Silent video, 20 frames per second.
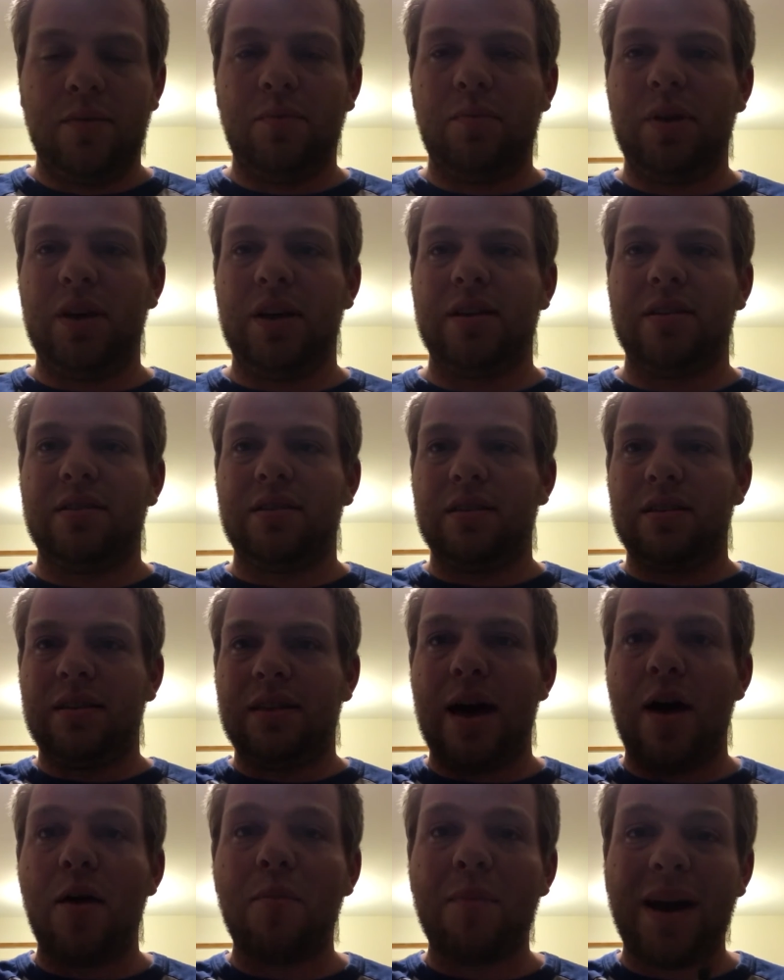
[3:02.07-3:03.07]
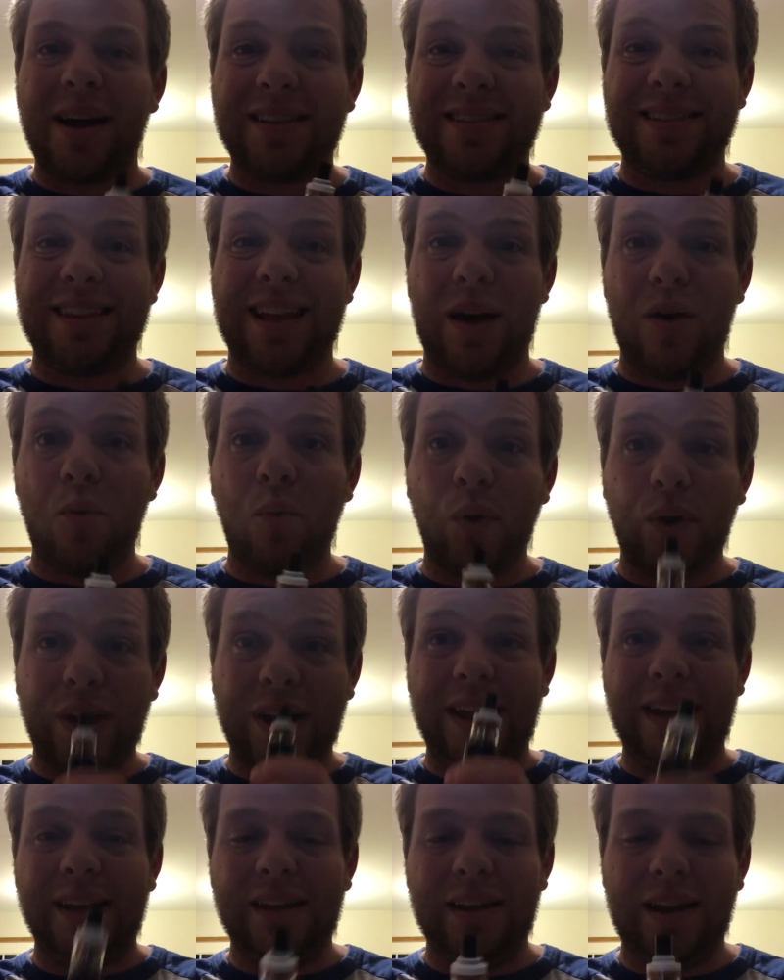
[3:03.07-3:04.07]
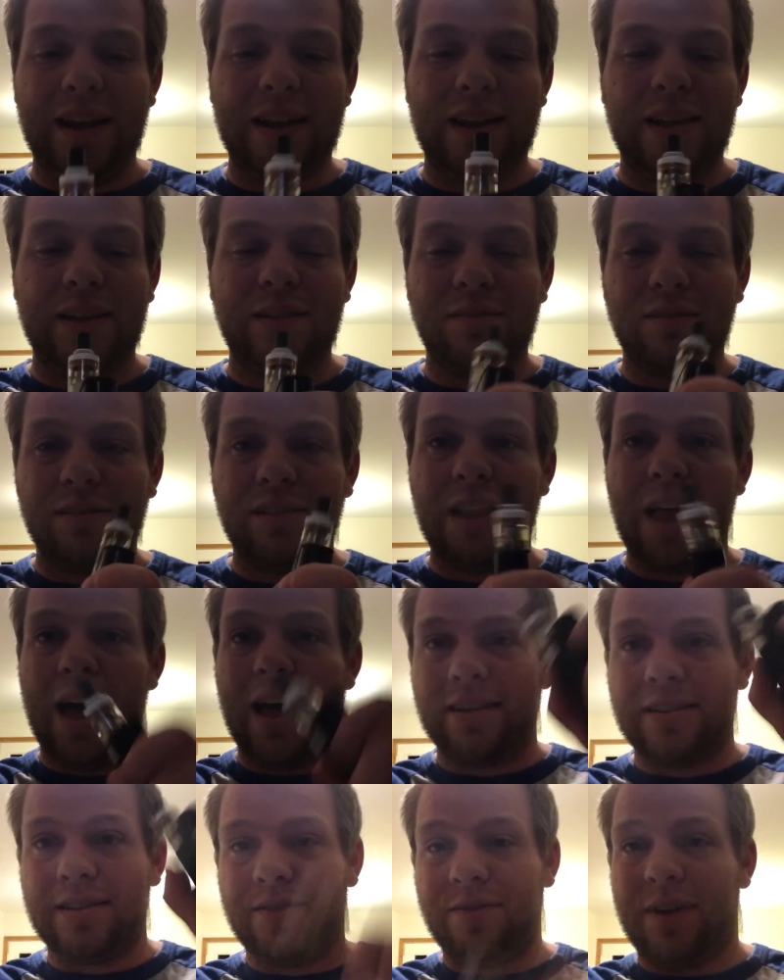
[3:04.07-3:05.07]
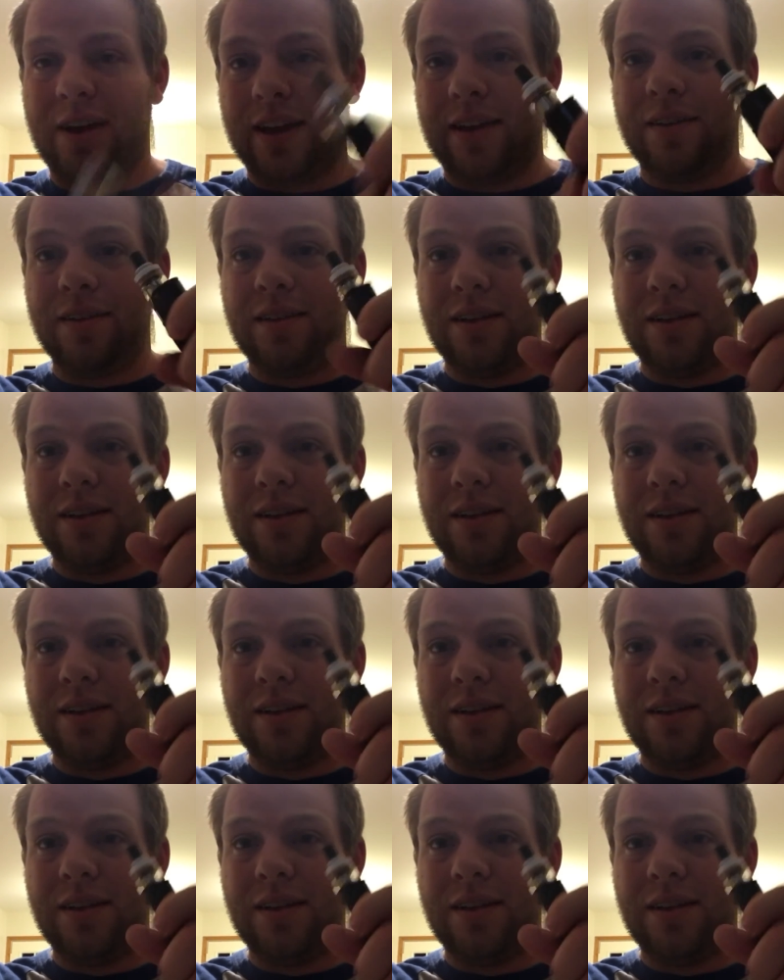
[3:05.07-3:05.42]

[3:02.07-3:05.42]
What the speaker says: because now mine's not working and it locks if I.